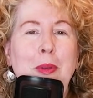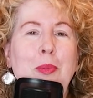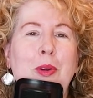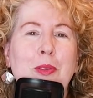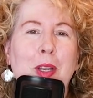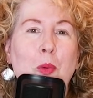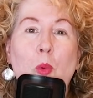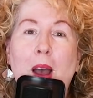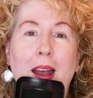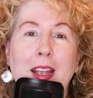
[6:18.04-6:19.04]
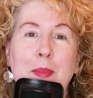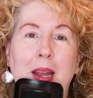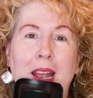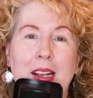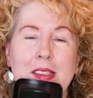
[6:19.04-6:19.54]
be wondering, why am
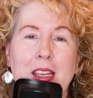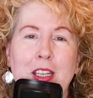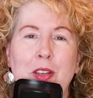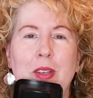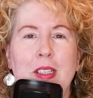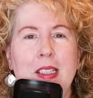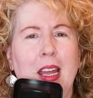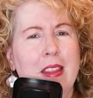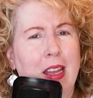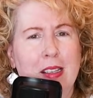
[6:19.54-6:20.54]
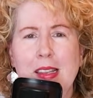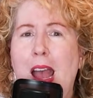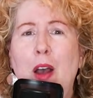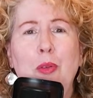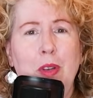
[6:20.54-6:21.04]
I asking you to take things
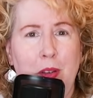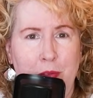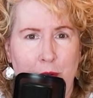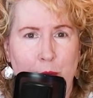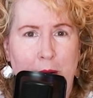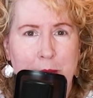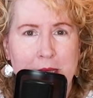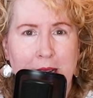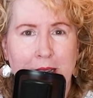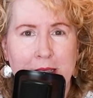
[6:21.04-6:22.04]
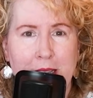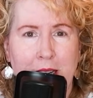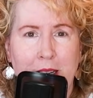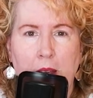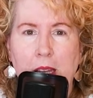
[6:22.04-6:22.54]
out of your website?
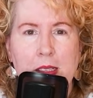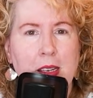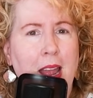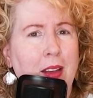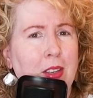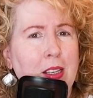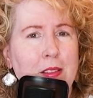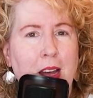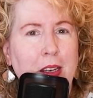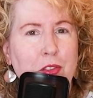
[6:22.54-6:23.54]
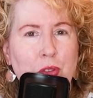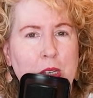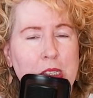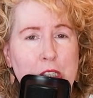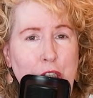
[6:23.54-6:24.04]
Isn't having a lot of
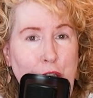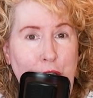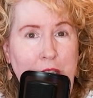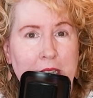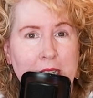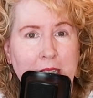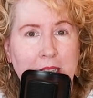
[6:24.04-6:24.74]
choices good?